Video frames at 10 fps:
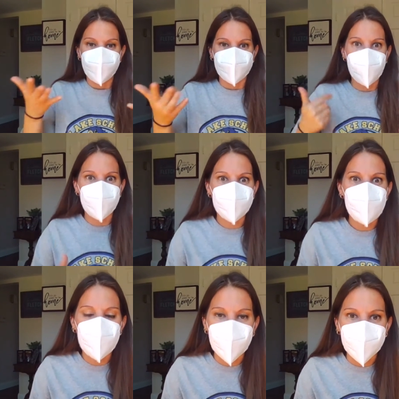Now you
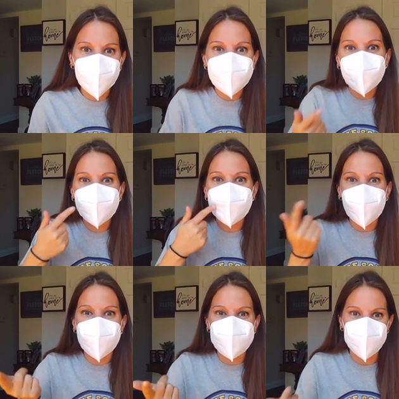know what I look like
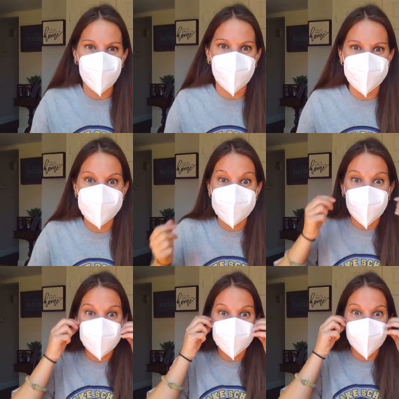and what I
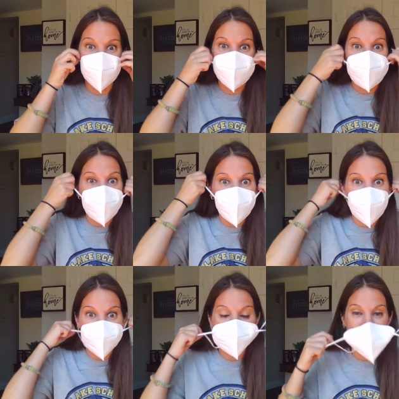sound like with a
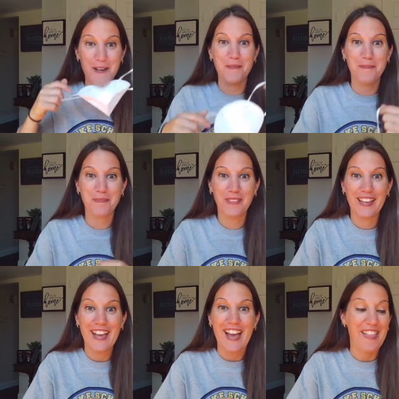mask
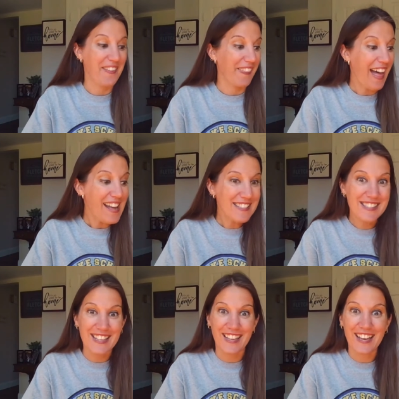on. And the
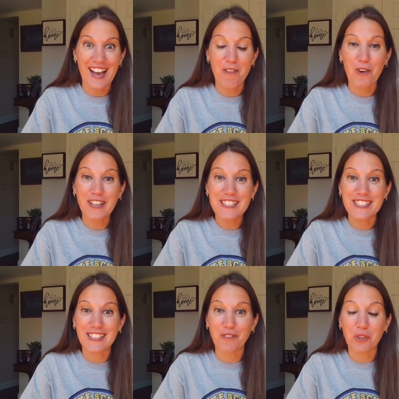last thing, I wanted
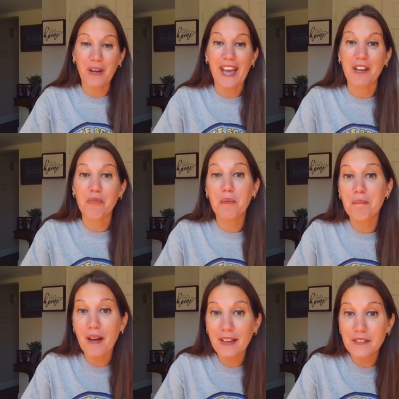to give you a
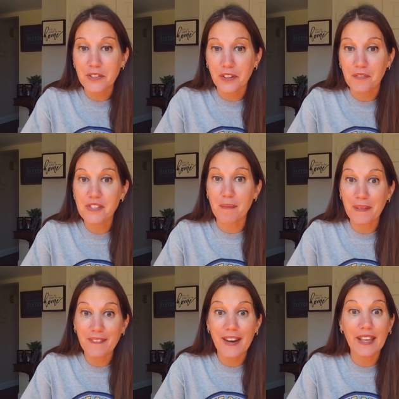reminder of
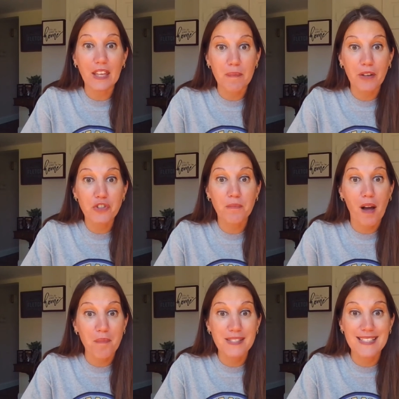something that I emailed your
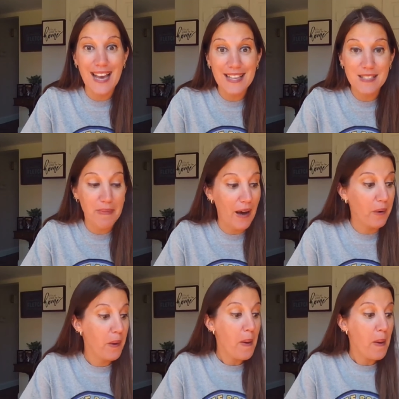moms and dads about.